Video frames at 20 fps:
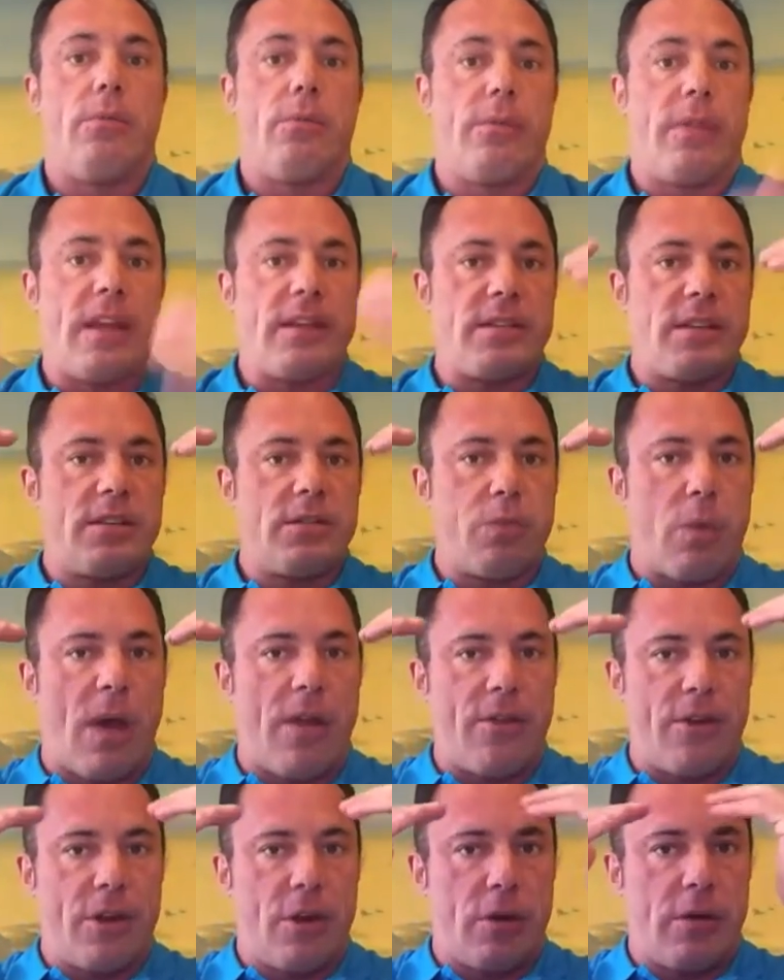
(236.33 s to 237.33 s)
This is
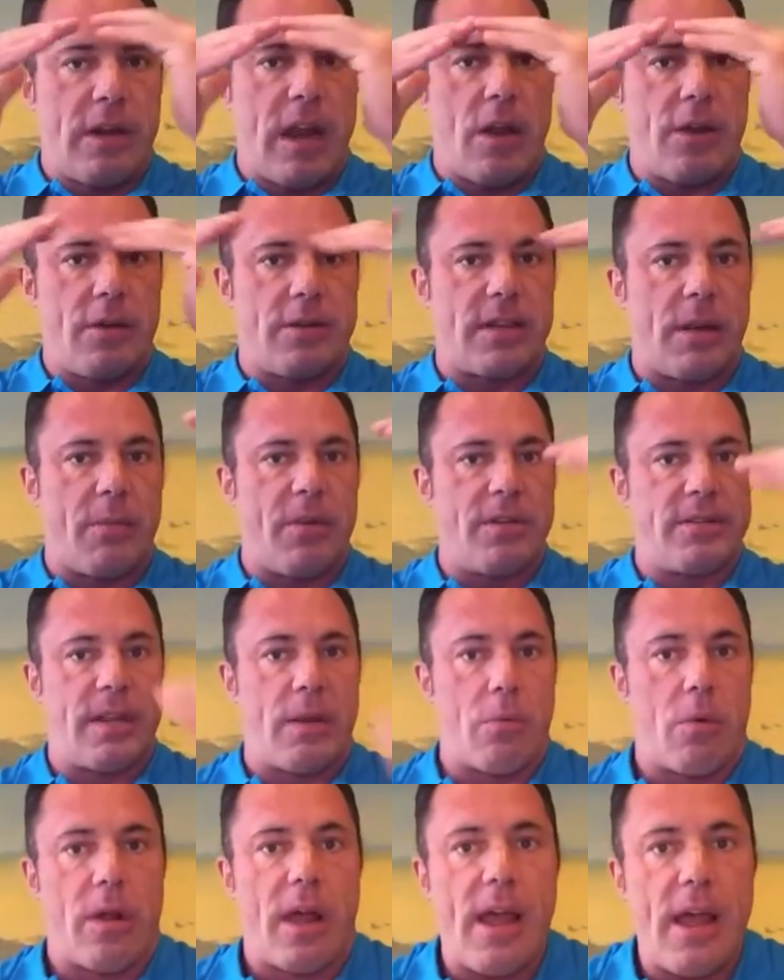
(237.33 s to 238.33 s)
whether you're, now some of you say,
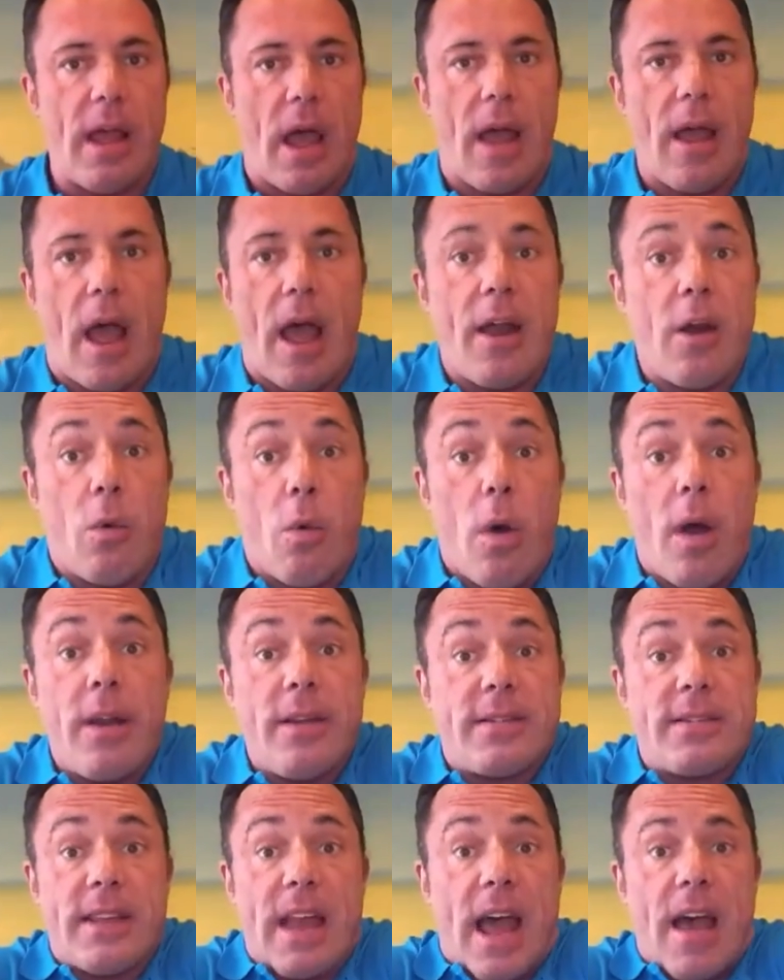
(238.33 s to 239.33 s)
well, hey, I don't want
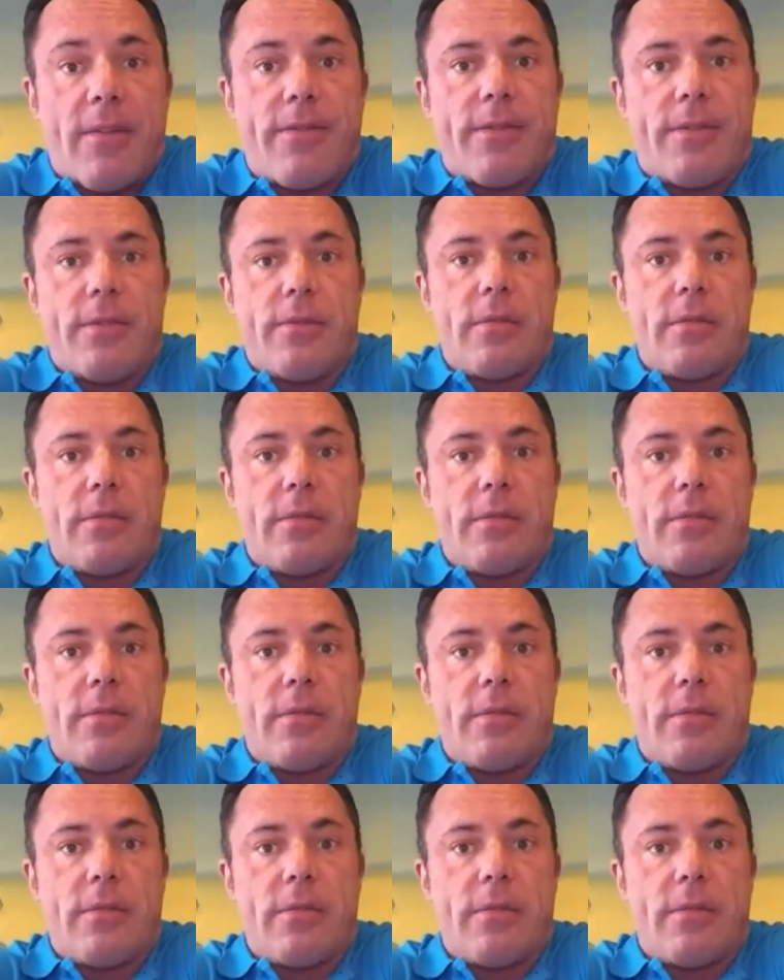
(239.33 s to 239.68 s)
a staff.